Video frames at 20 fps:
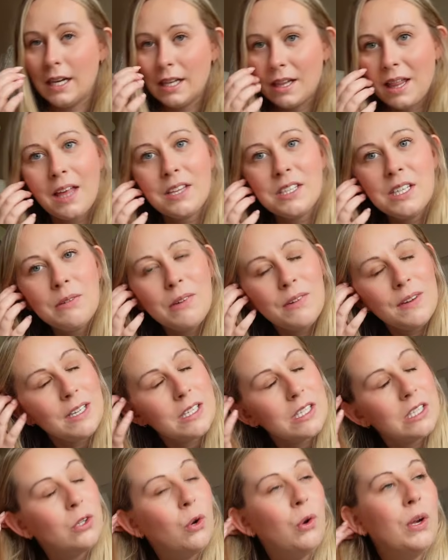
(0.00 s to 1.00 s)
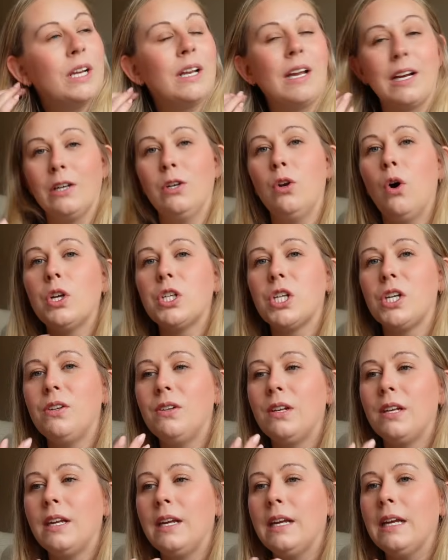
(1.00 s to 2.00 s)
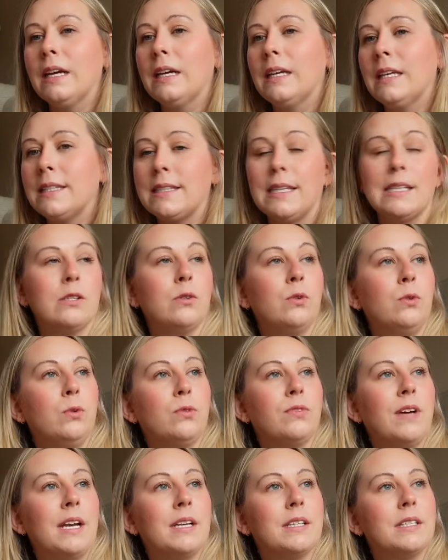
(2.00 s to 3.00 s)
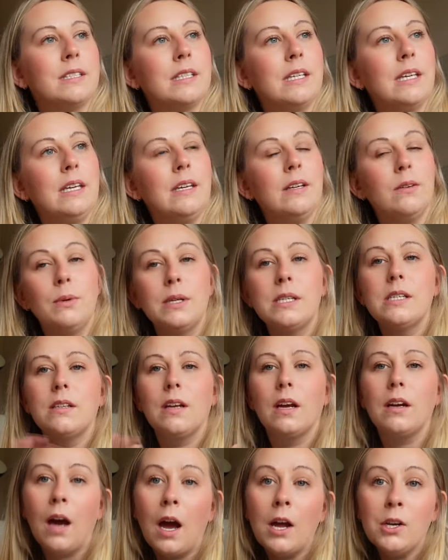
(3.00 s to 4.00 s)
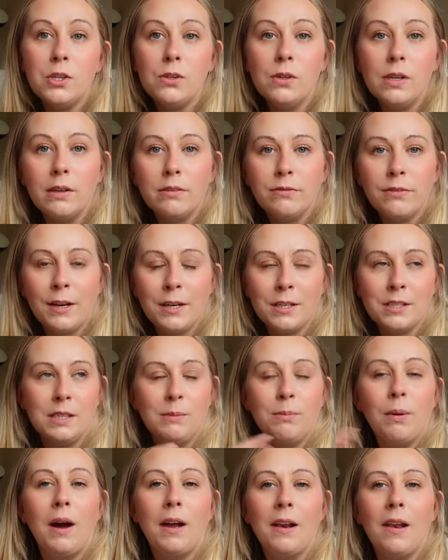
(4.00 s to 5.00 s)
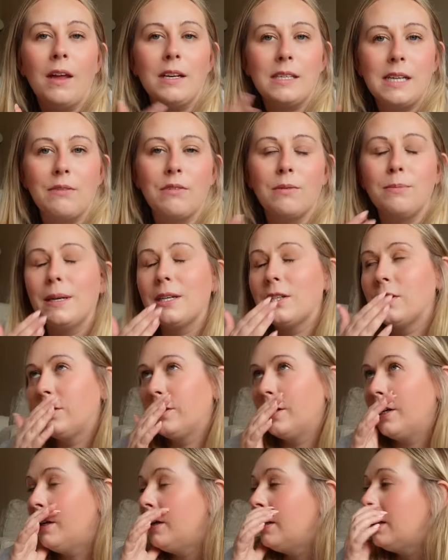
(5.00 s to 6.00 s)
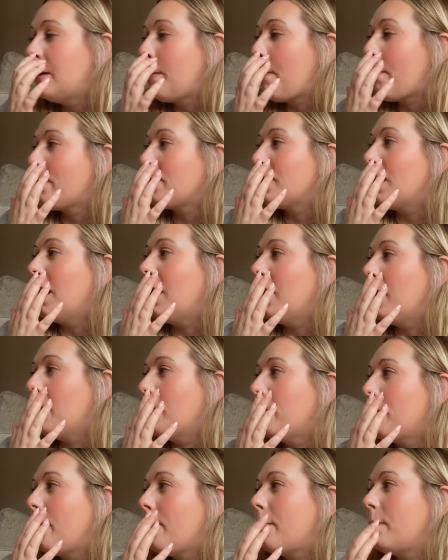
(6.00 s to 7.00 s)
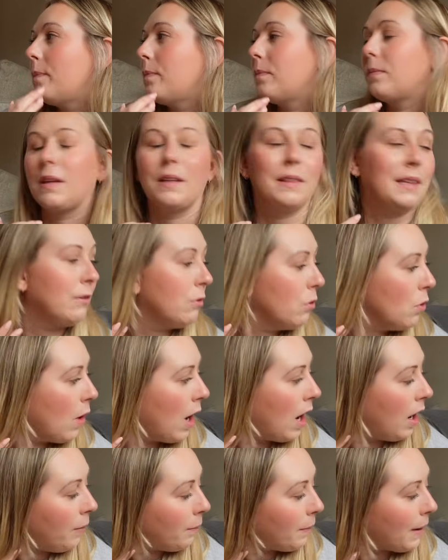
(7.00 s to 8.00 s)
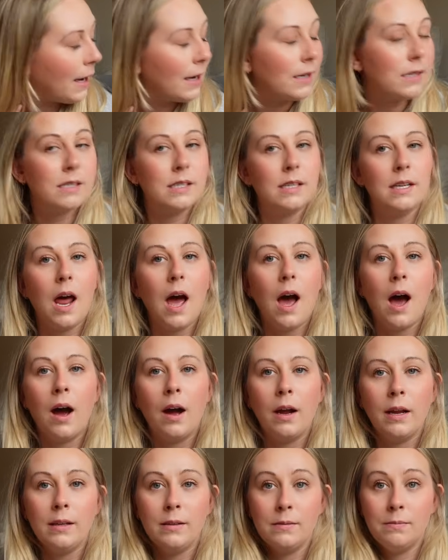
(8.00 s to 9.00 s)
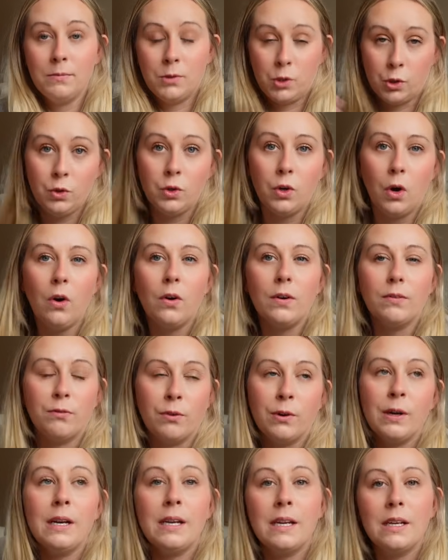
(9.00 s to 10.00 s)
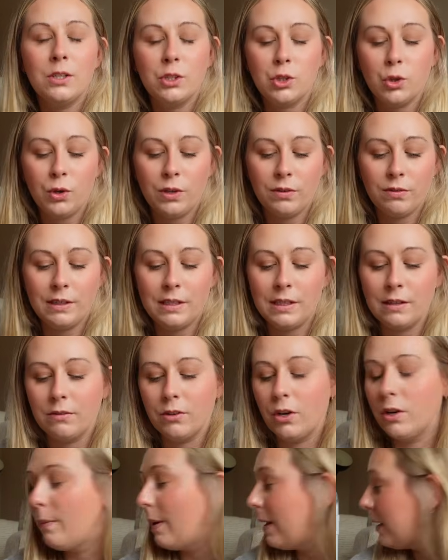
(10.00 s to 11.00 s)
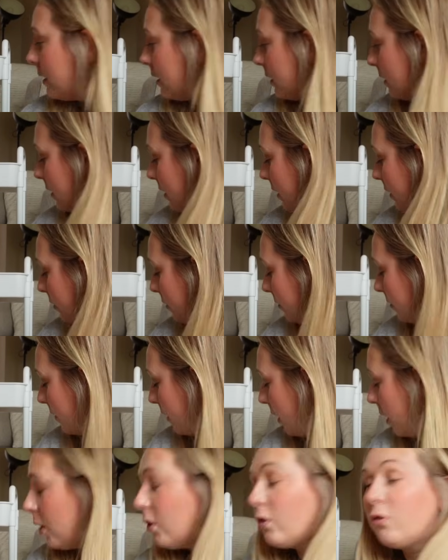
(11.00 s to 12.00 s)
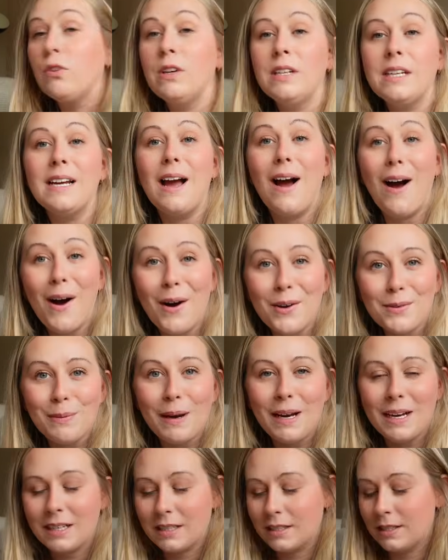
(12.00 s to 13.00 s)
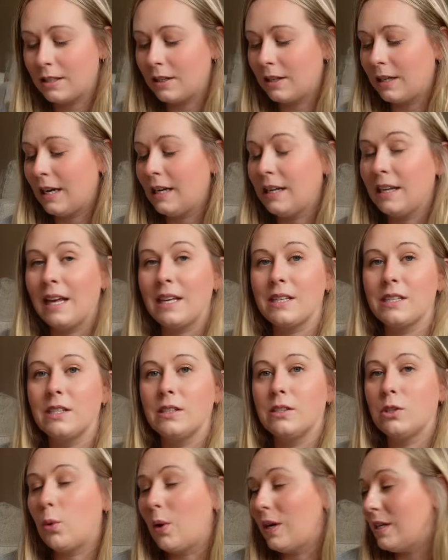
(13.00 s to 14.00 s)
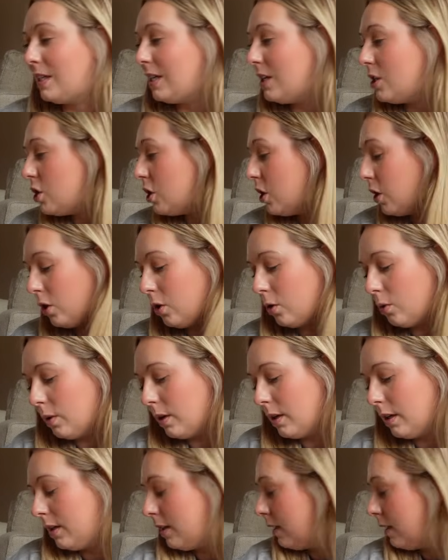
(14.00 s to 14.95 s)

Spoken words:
That's the other thing that's annoying. Like, not only is this all fantasy, which I do love fantasy, but I like to have a mixture. They're all hardbacks and I do not really enjoy reading romance. Reading hardbacks. Okay, that's 22.